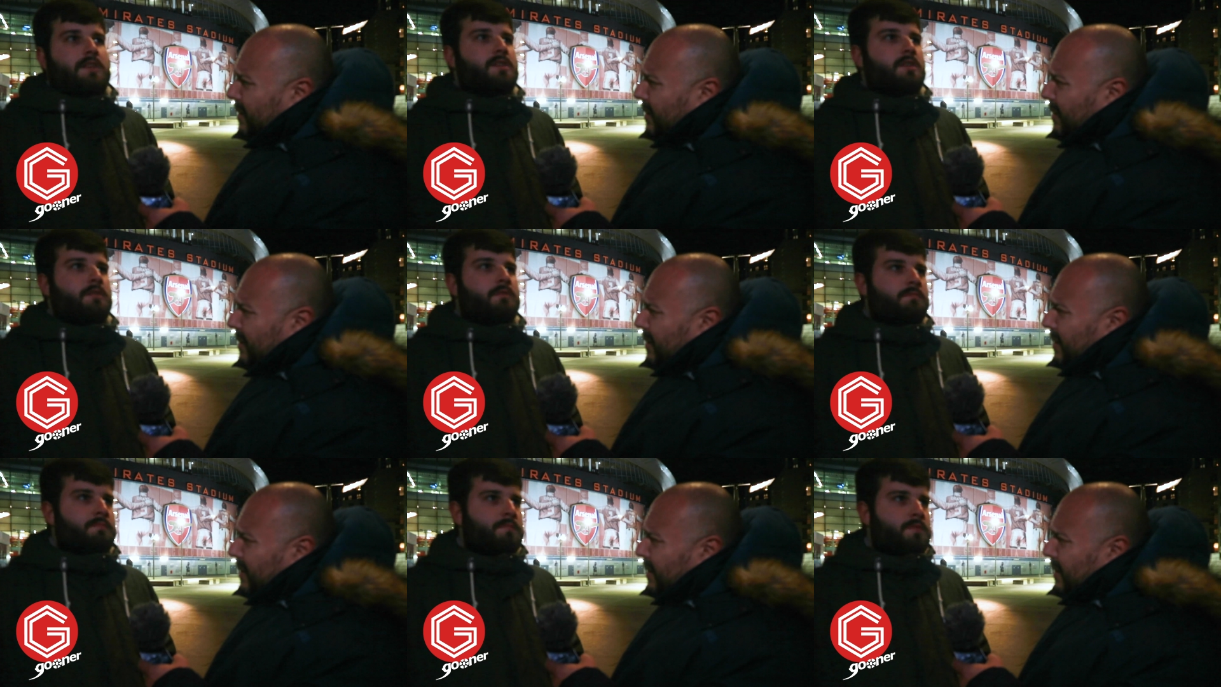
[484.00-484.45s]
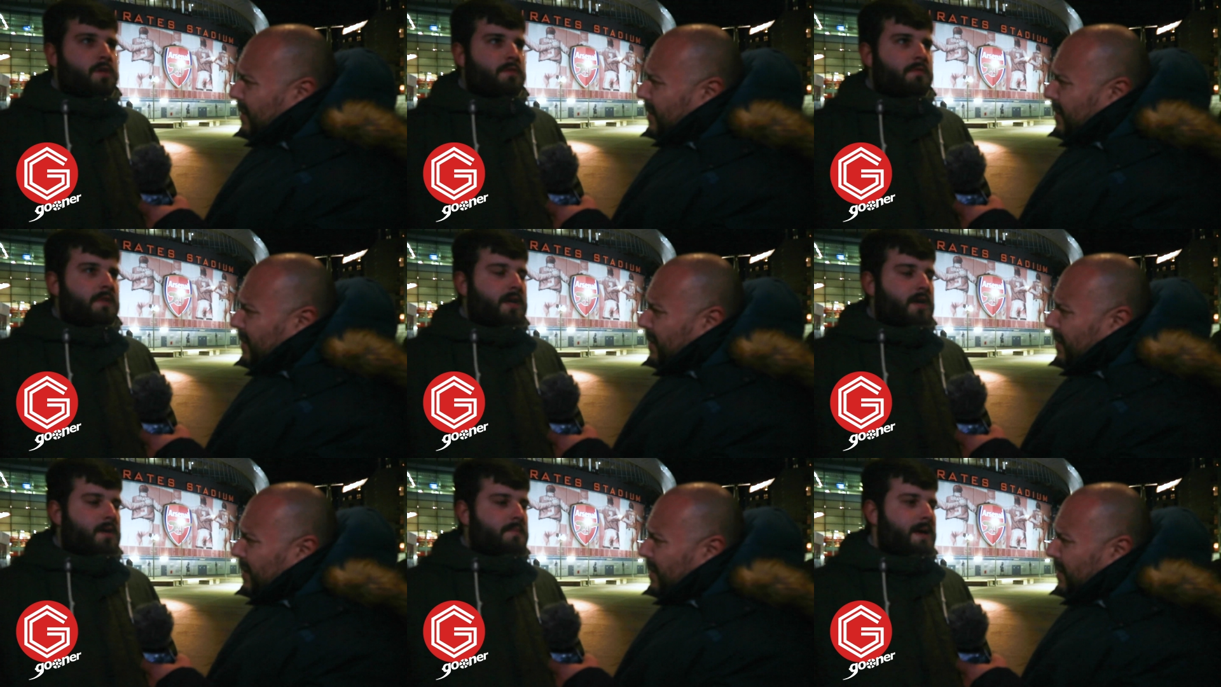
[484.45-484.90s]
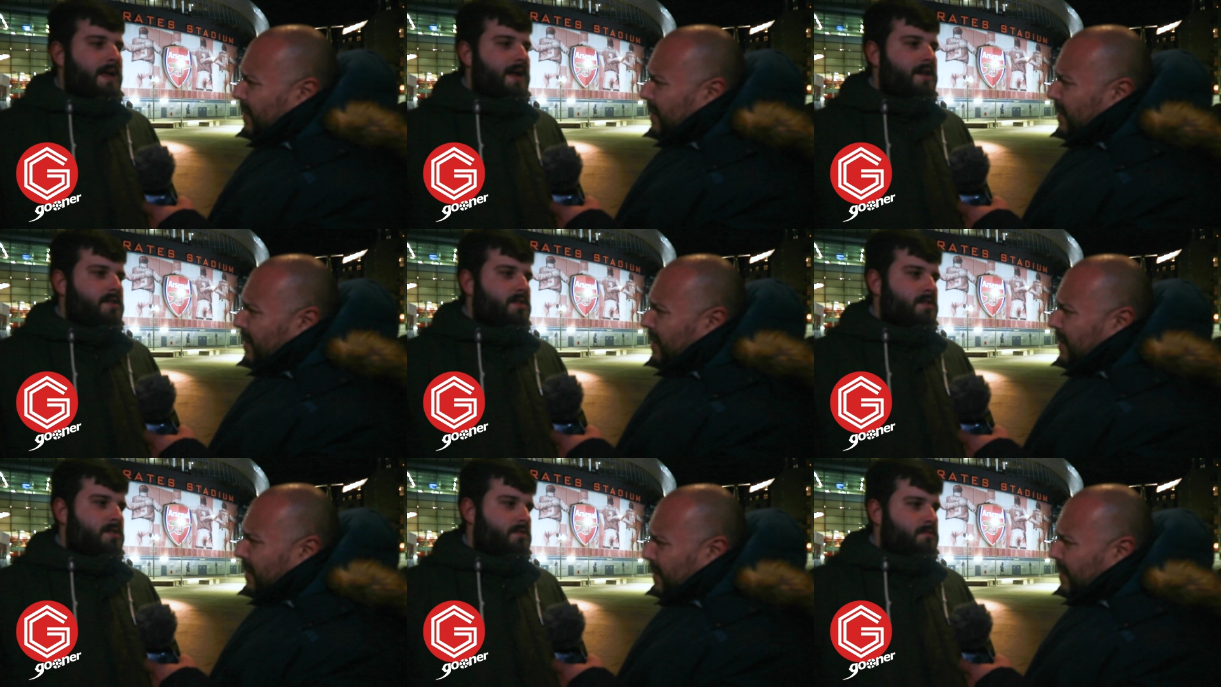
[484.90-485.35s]
Speaker 1: they're two two really good
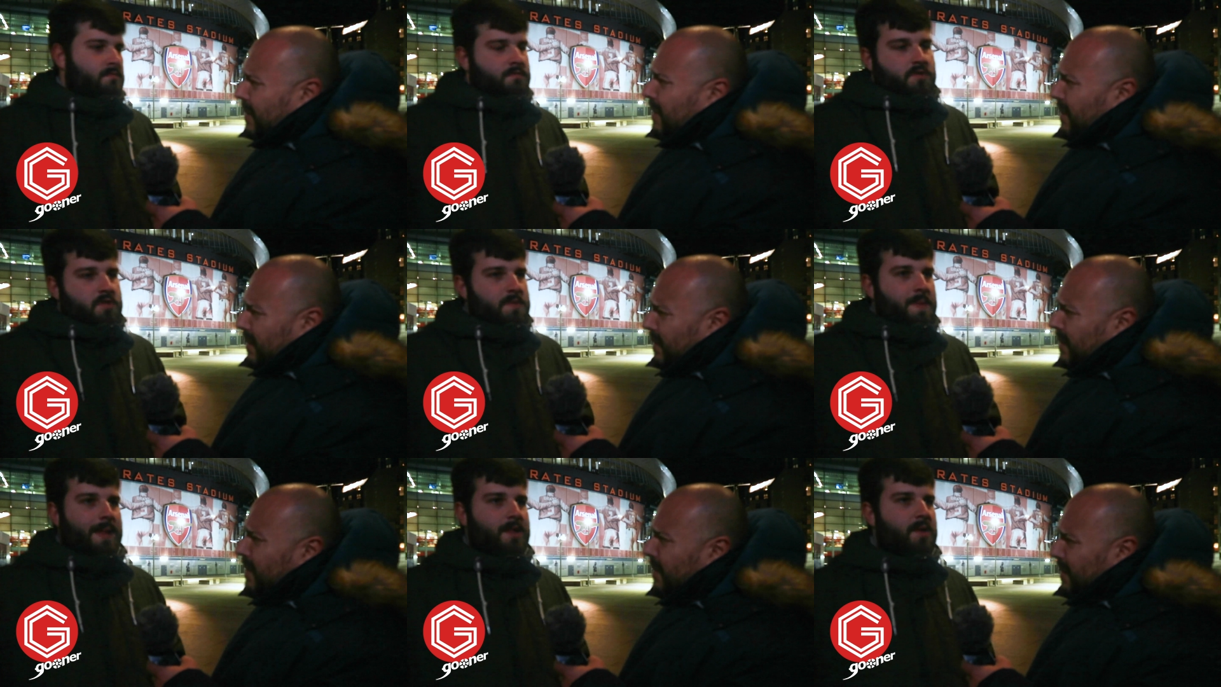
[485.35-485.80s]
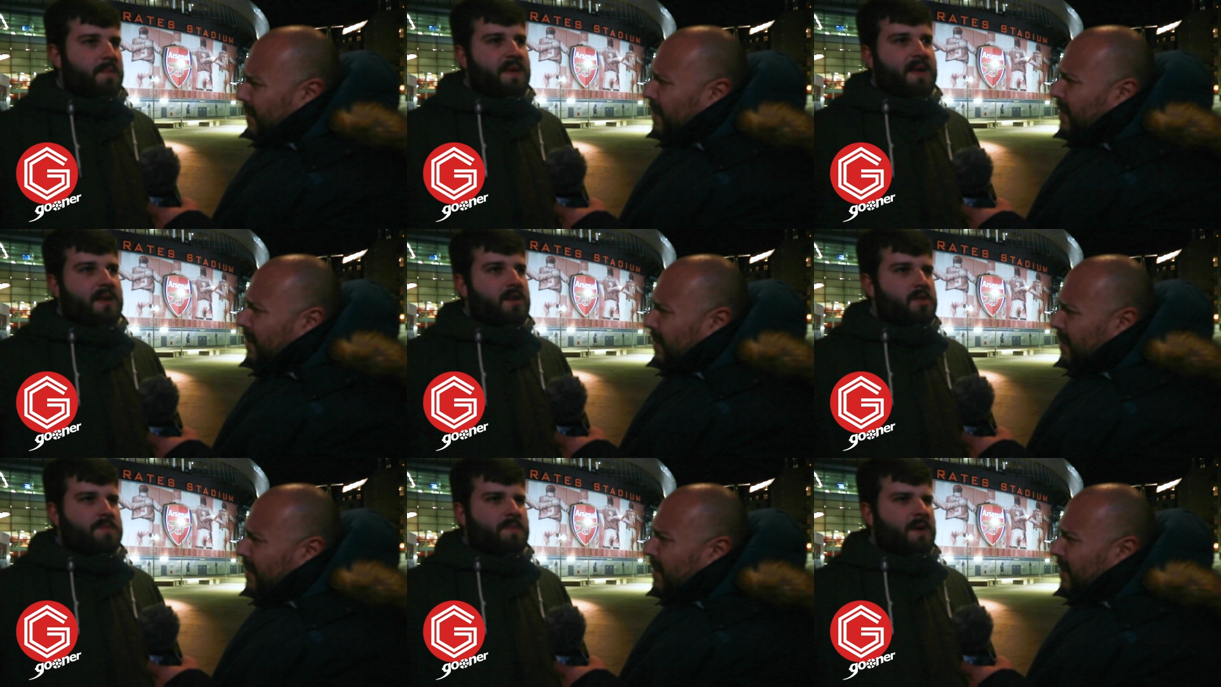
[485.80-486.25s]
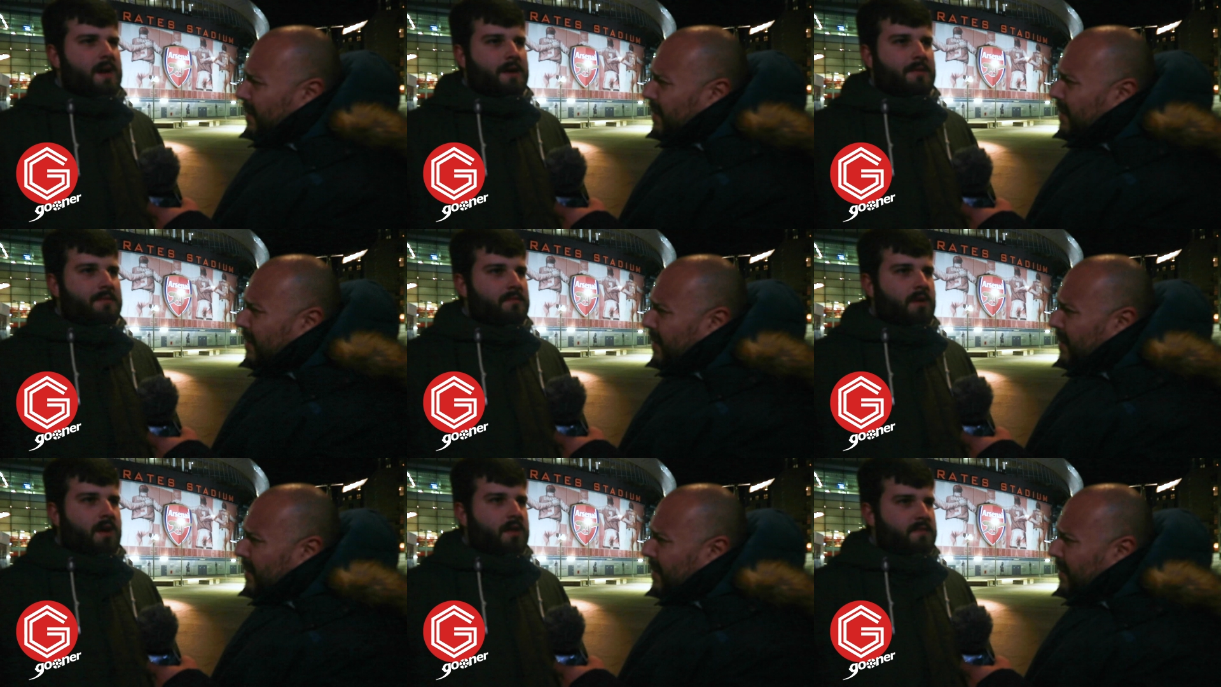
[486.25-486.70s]
managers and respect their opinions, but I
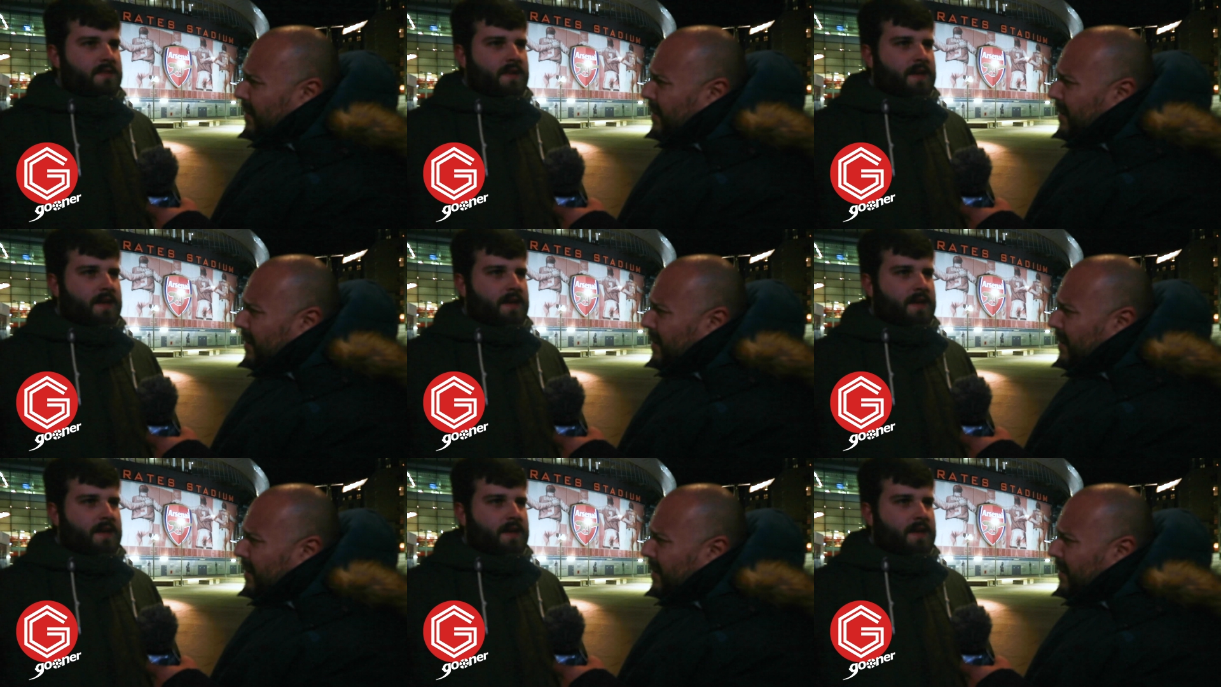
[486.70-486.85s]
don't. I